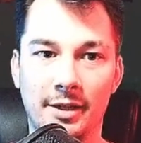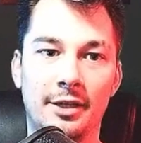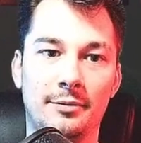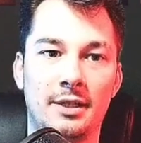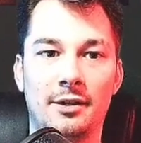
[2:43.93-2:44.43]
You
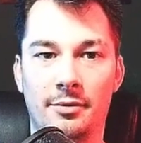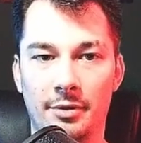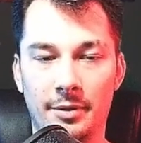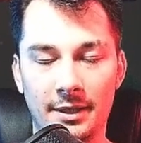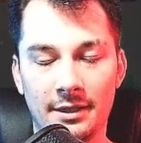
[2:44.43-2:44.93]
would need 3
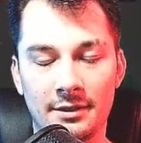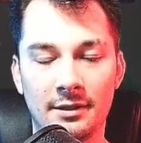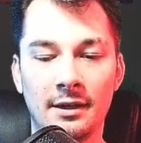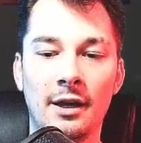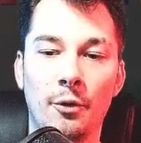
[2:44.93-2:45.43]
weeks.
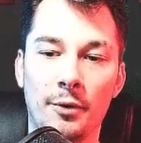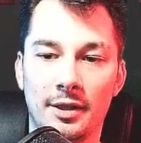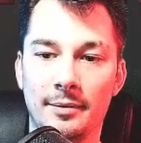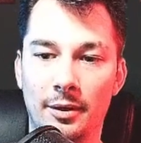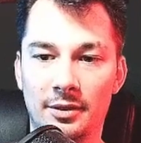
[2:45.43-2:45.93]
With the
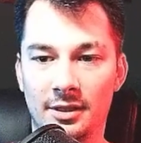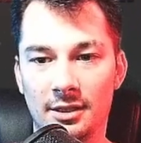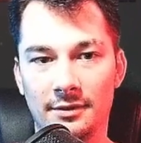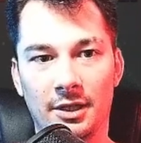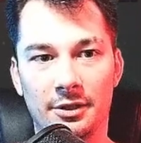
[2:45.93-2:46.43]
bonuses
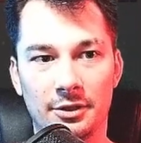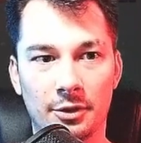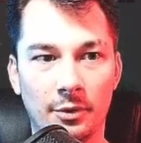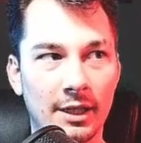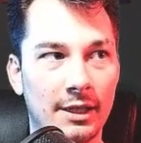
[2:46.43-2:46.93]
of
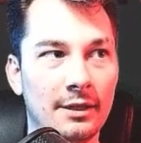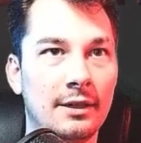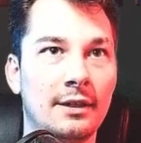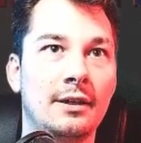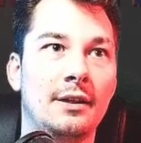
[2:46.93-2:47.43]
120,
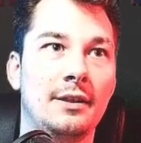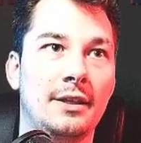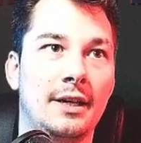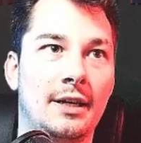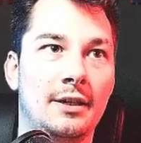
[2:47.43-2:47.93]
and
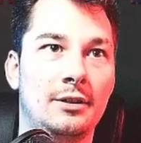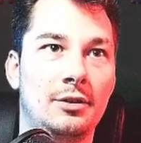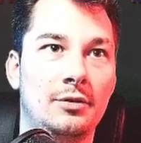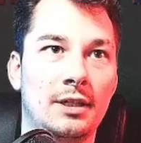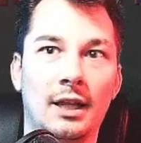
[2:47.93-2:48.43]
then you
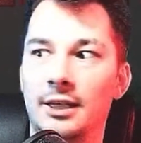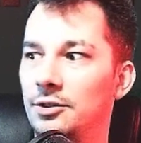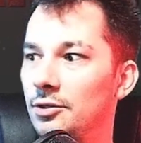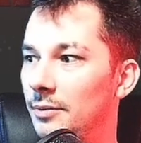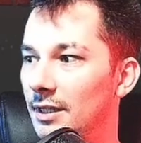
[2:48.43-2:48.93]
need like
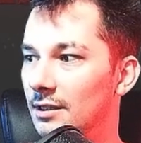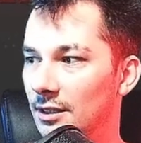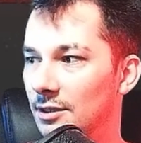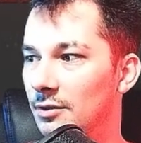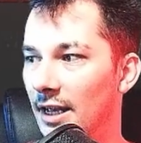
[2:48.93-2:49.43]
2 weeks,
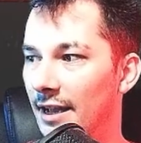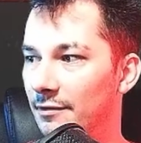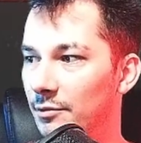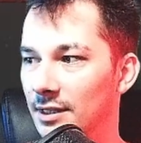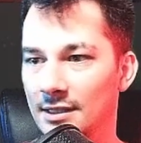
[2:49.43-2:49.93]
like 2.5
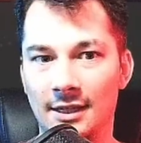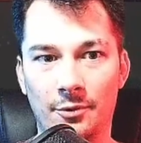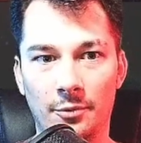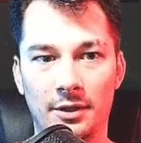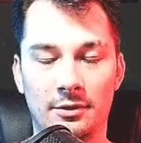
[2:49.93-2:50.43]
weeks to get
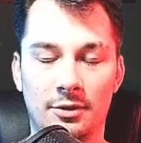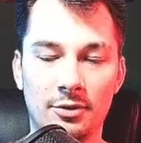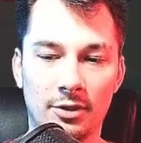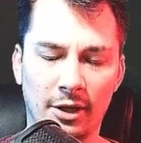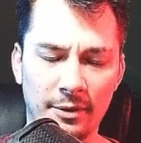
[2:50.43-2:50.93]
one
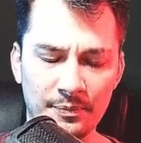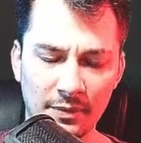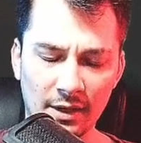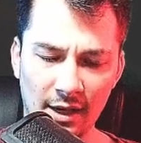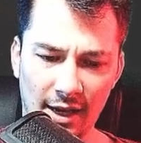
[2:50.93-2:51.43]
2-star.
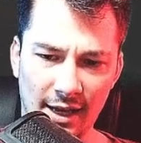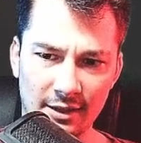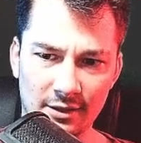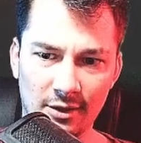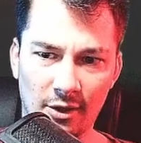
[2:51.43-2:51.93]
And
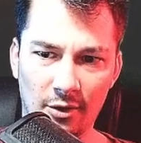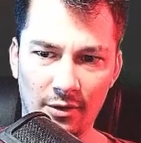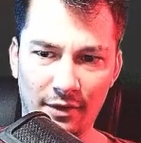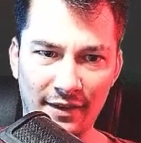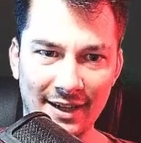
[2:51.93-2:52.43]
so the
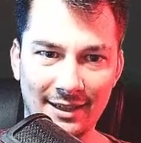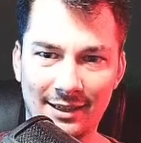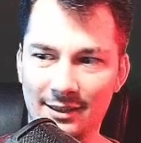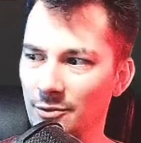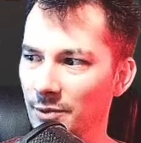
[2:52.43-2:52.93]
fact that
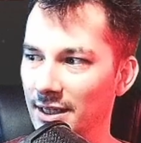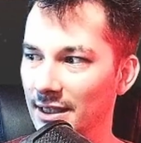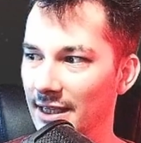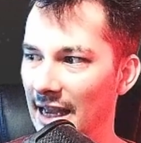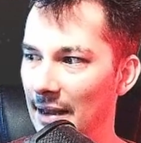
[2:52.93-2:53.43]
it's a weekly
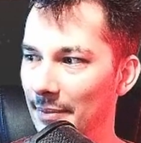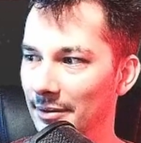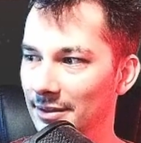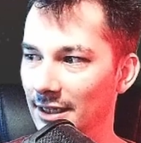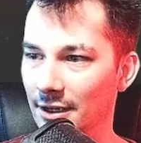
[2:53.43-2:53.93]
cap, I
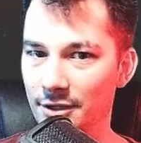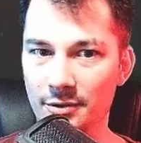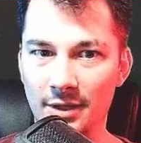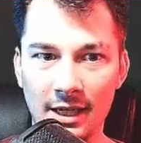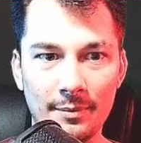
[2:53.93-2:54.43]
was like, are you
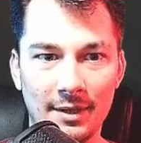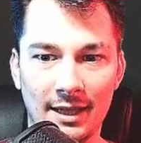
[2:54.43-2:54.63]
kidding me?